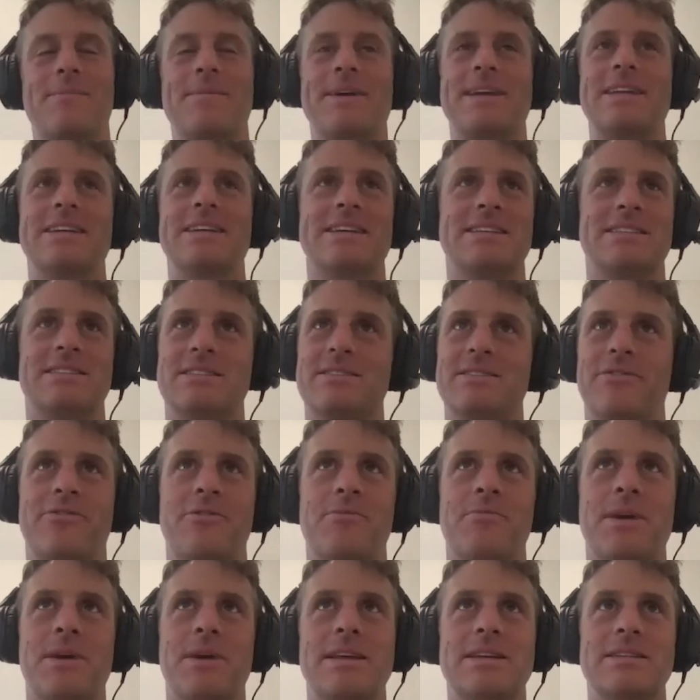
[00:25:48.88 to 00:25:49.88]
mean, it's,
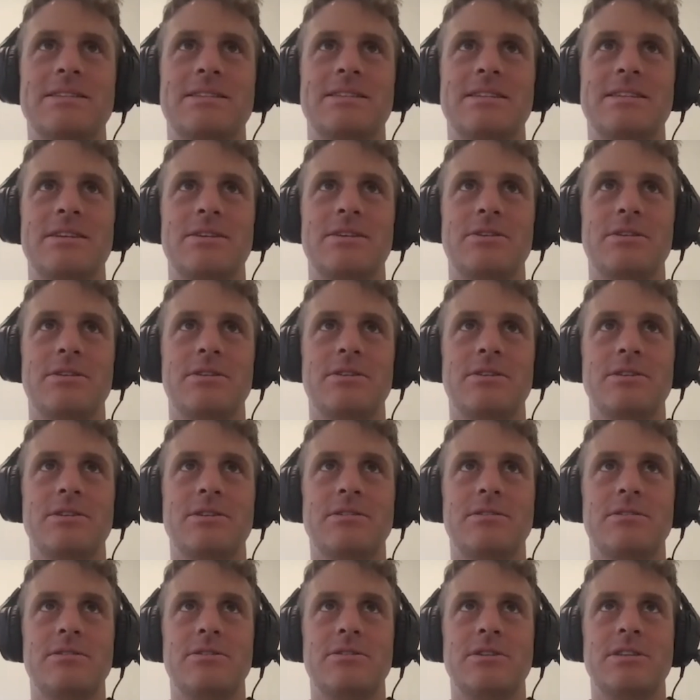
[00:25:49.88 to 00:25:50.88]
for me, it's,
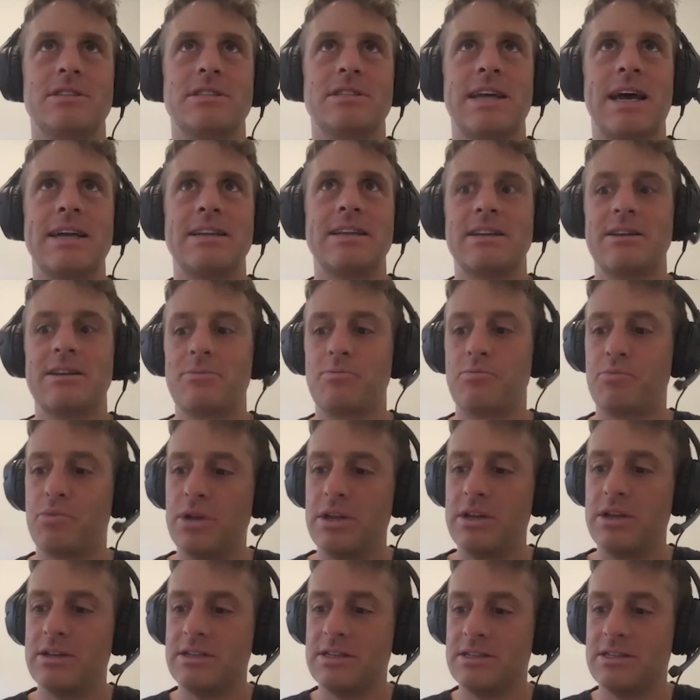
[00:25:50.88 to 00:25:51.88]
you stated it
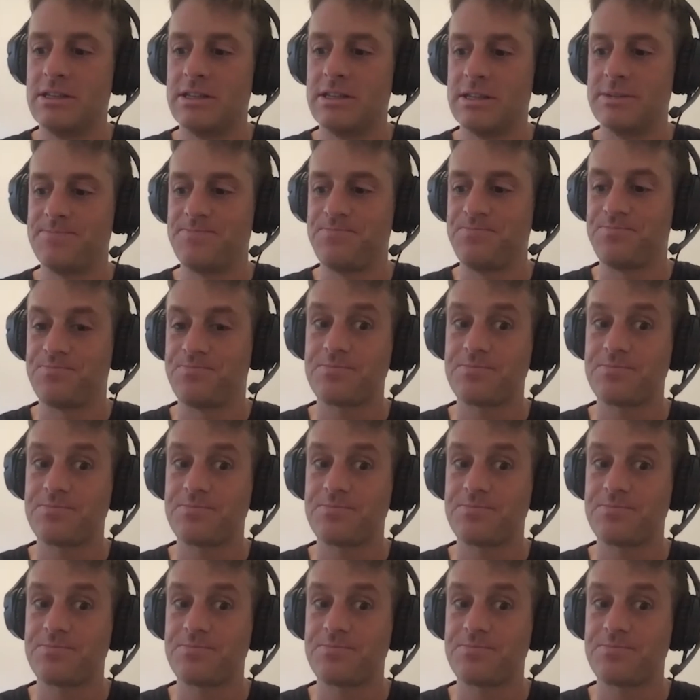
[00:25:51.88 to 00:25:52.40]
brilliant in that,